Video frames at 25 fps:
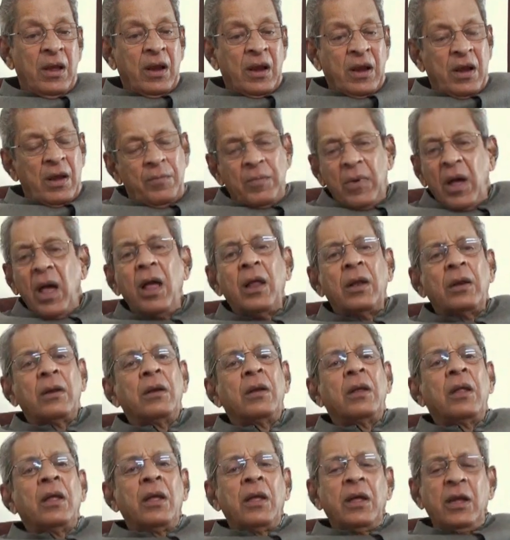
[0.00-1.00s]
Come
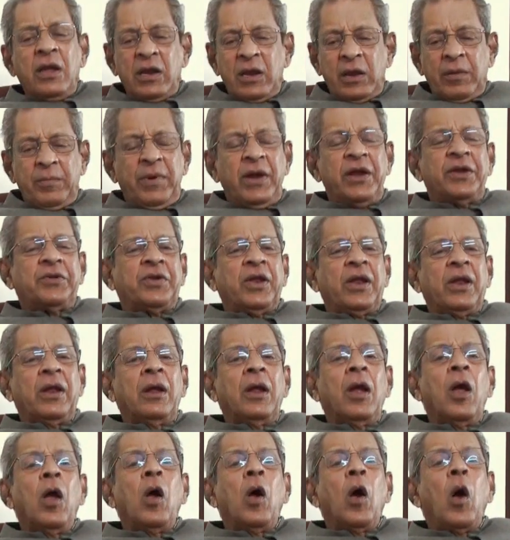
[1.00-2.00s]
on, in a
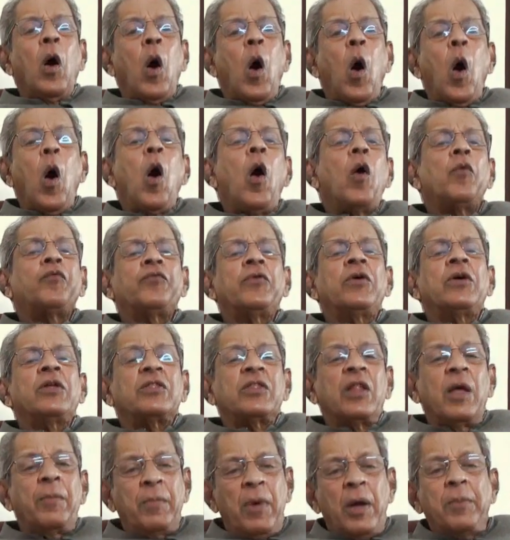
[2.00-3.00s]
meeting of
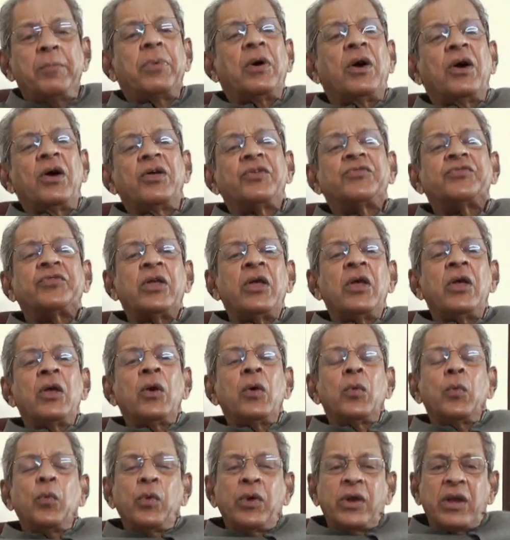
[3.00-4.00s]
the members,
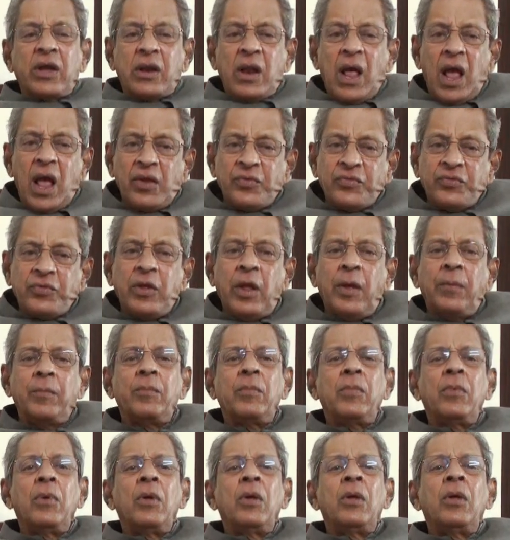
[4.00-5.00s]
we can ask
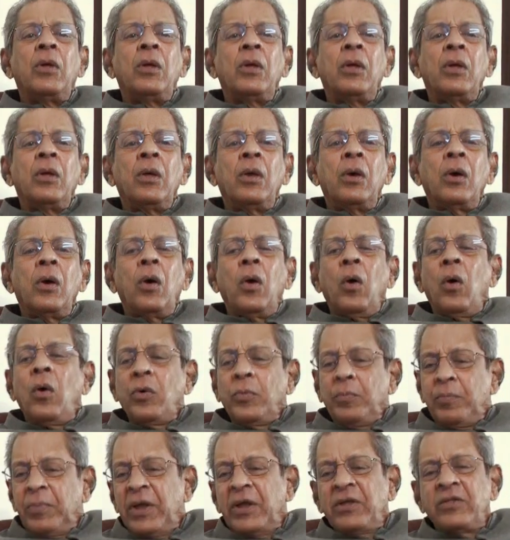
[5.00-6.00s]
them,
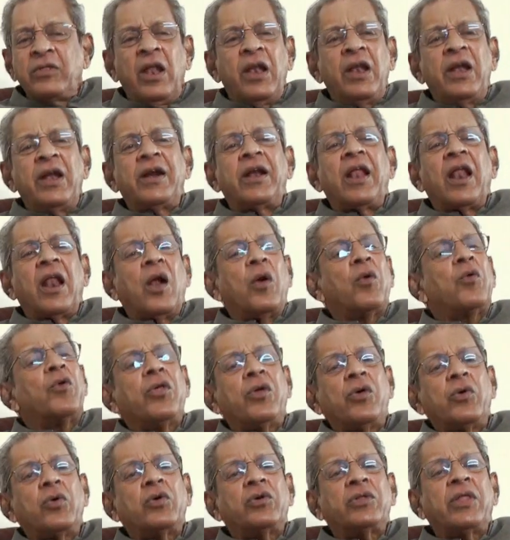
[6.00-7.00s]
oh, being the leader, how do
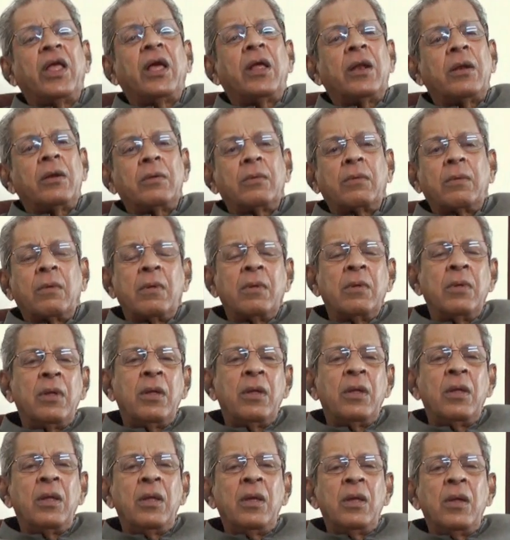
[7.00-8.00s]
you go there?
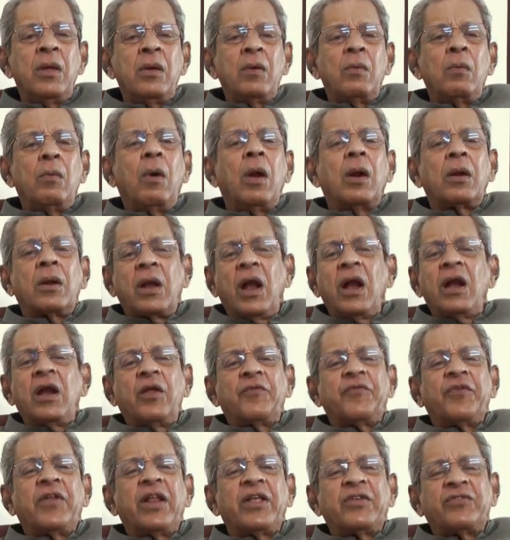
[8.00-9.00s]
What kind
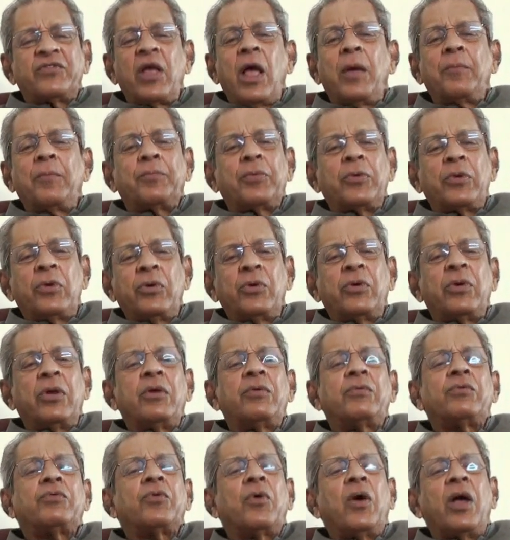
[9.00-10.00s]
of an example you
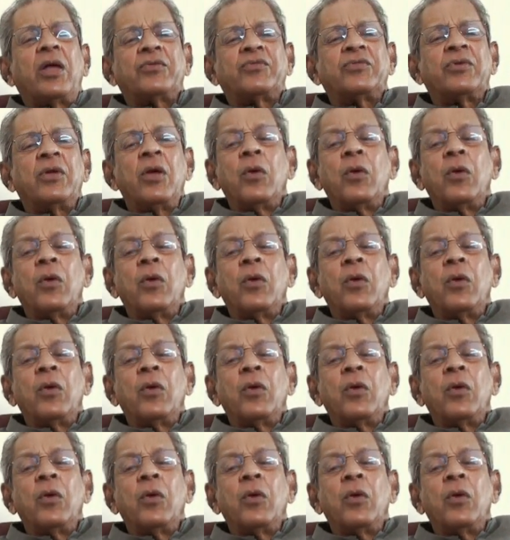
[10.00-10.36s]
give to us?